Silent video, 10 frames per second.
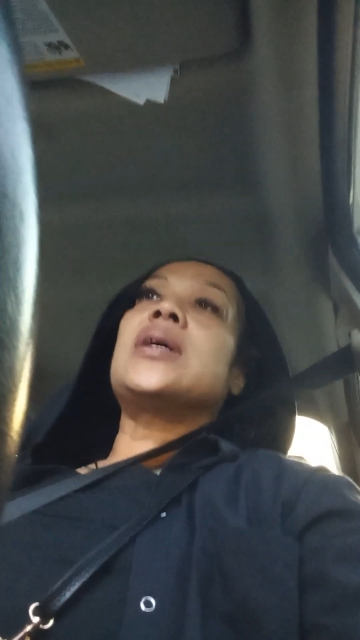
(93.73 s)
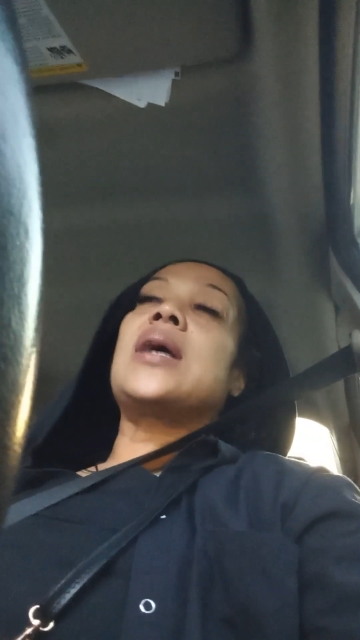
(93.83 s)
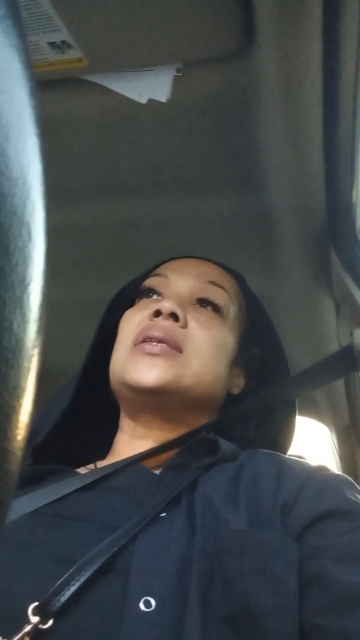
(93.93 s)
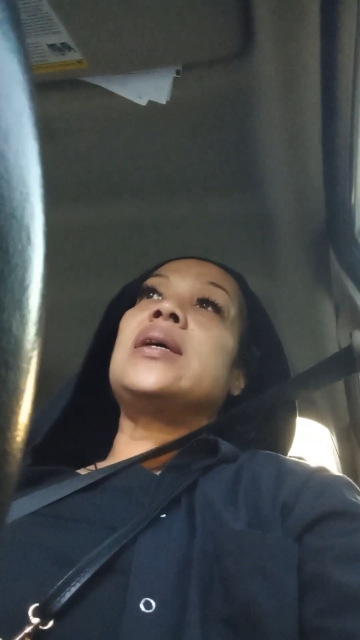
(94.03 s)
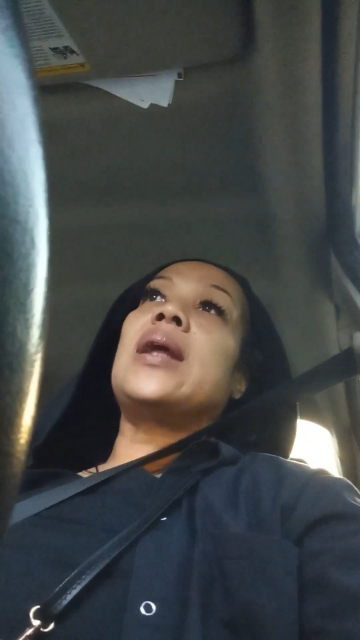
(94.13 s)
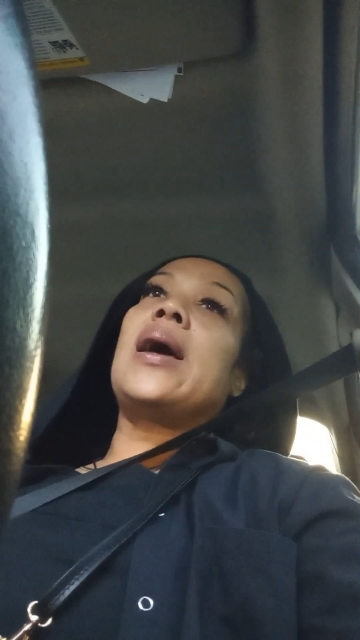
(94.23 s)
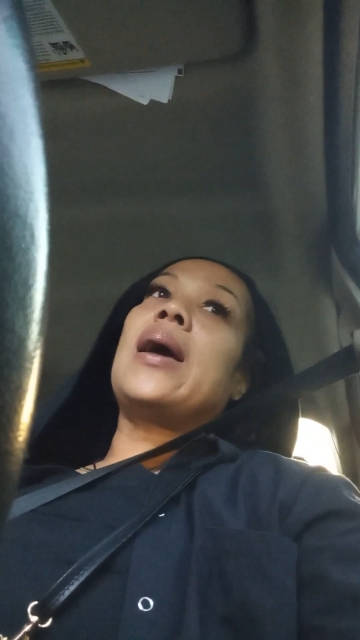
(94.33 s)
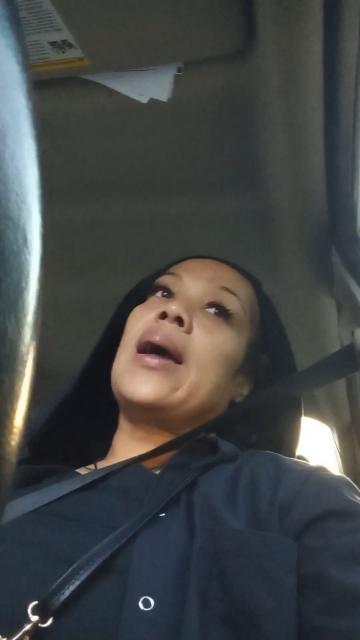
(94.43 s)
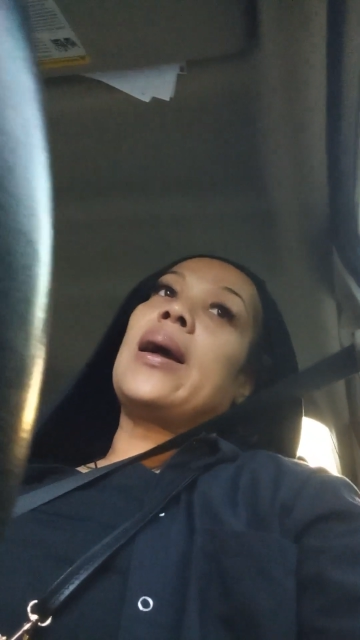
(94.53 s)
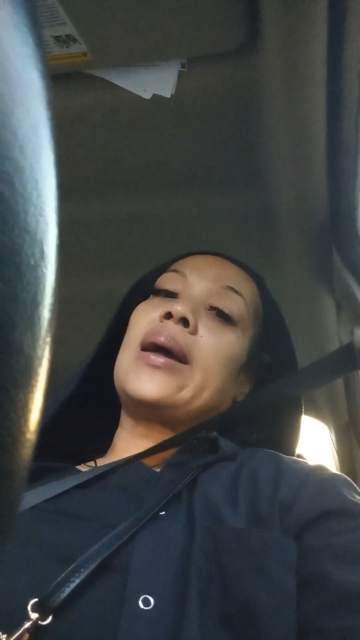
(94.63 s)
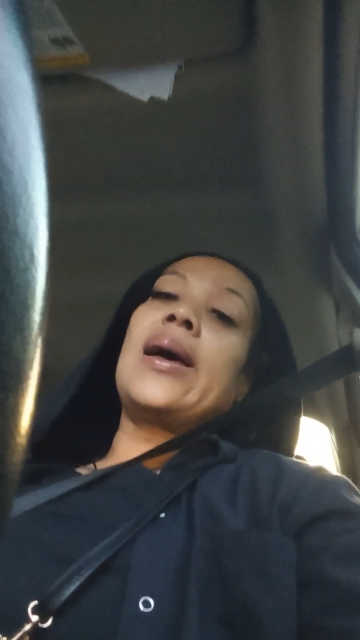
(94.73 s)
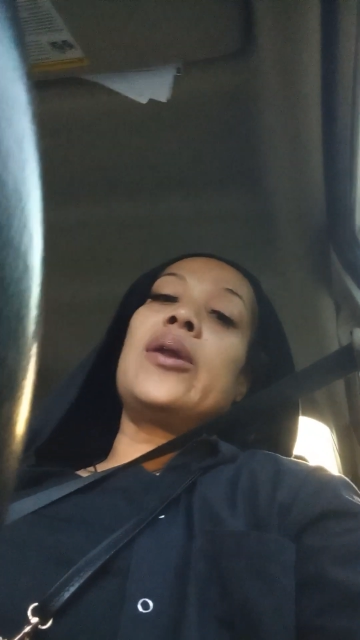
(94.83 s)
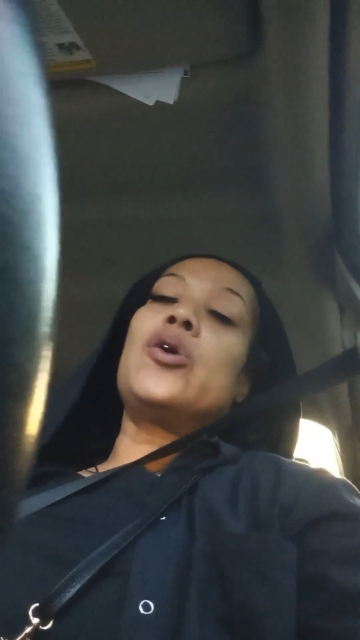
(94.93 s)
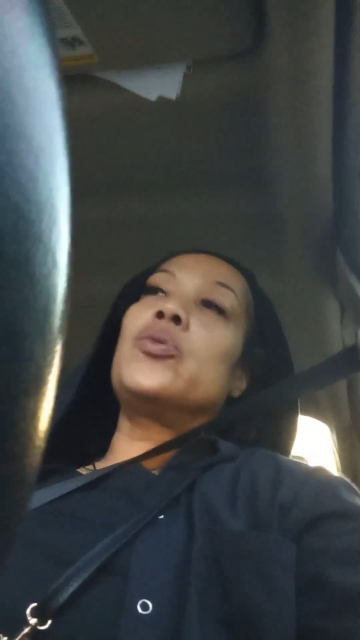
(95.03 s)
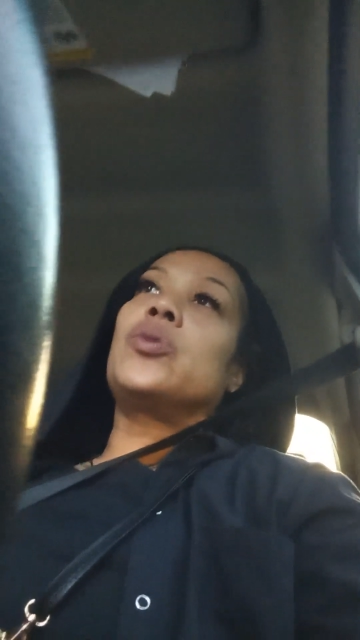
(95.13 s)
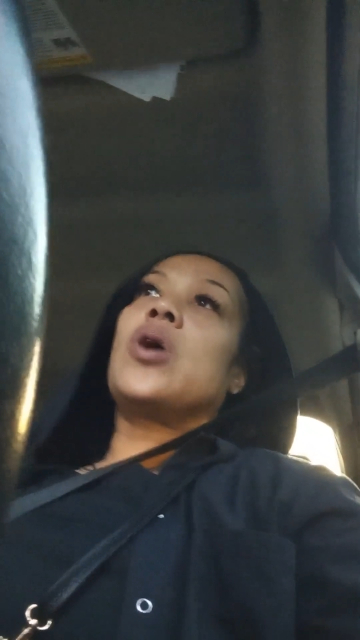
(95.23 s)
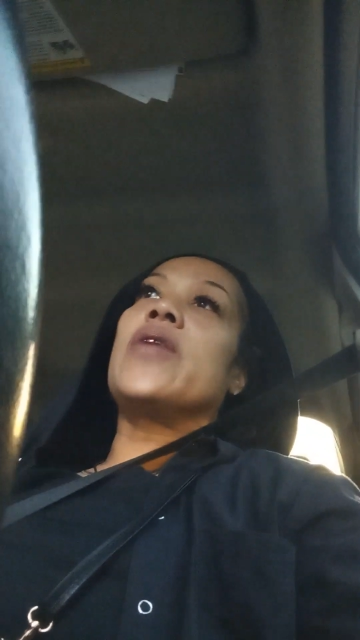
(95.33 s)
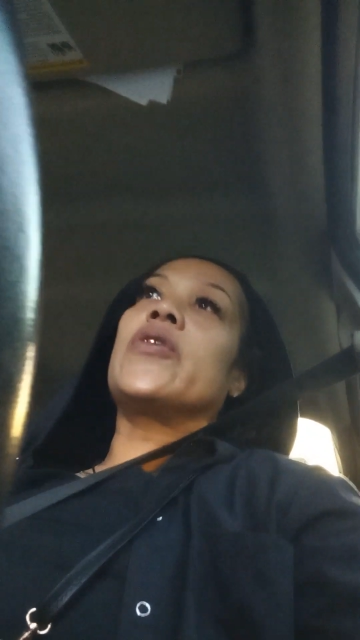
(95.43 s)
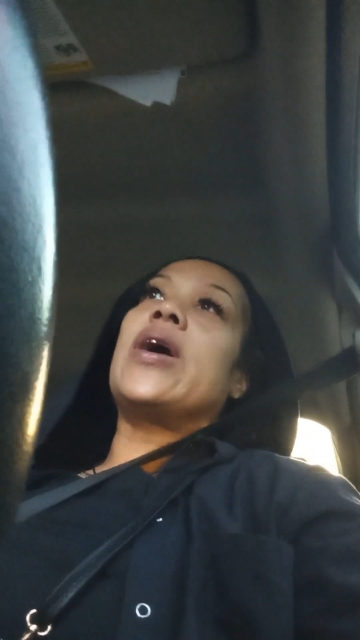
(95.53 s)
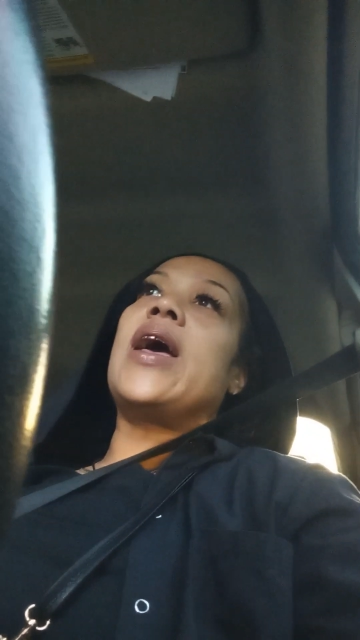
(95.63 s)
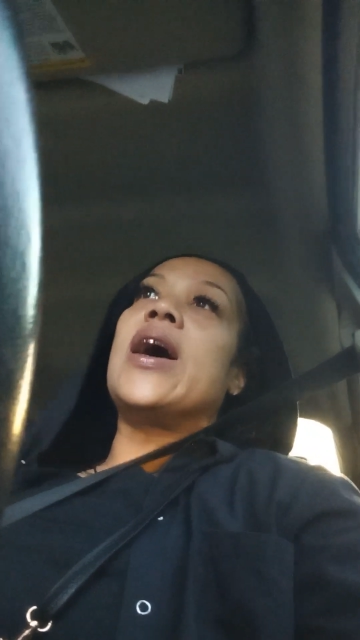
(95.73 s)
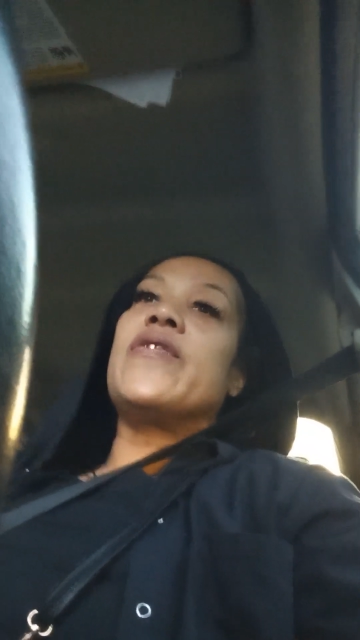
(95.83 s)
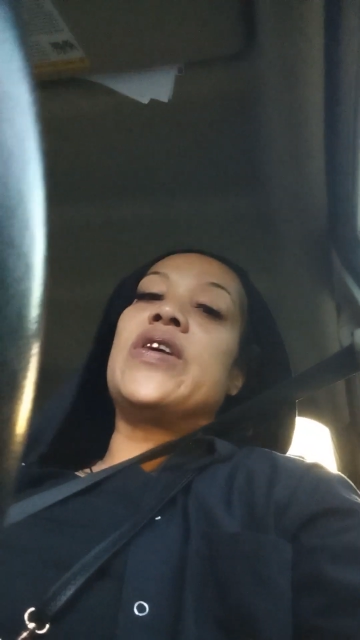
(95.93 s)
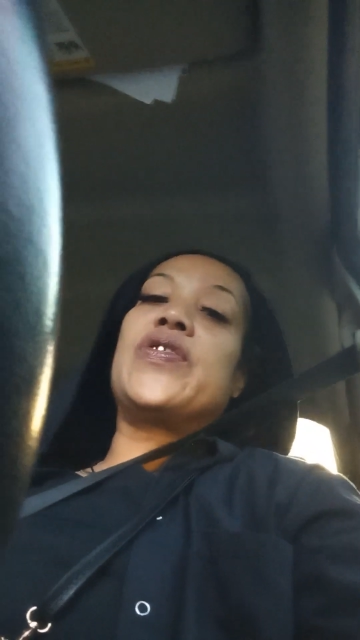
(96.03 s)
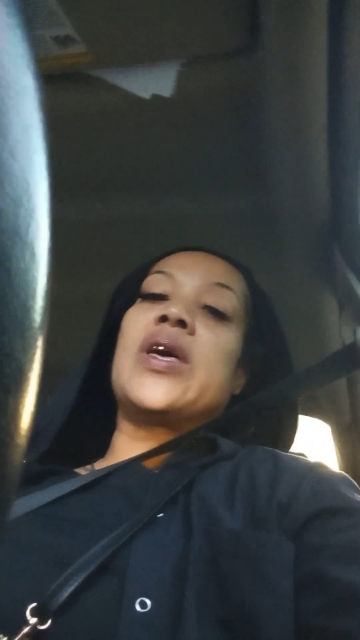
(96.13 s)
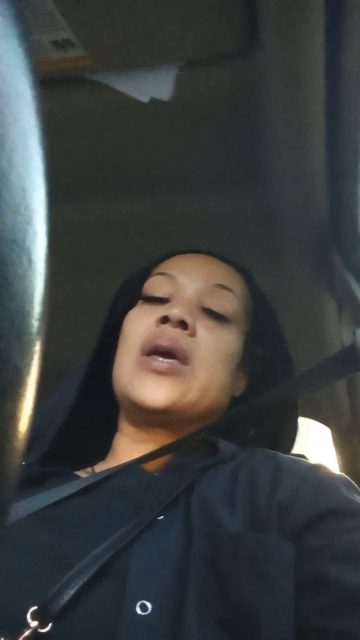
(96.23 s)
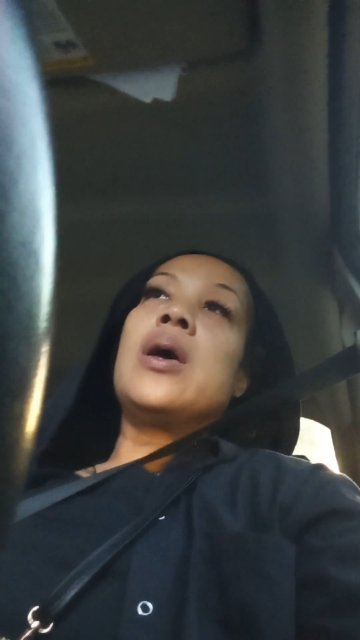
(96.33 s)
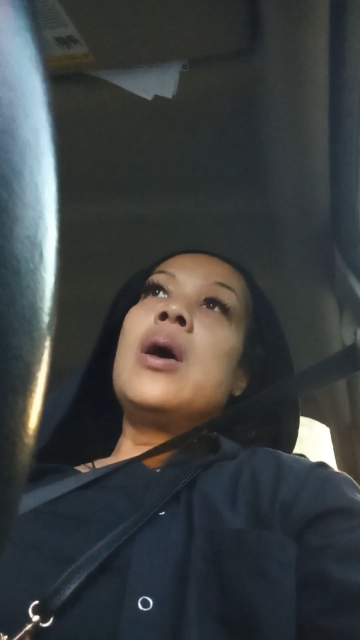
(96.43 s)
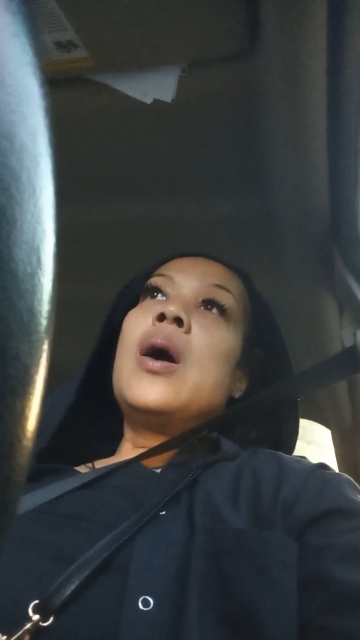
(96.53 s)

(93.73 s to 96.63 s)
Like I said, I kind of don't cover everything,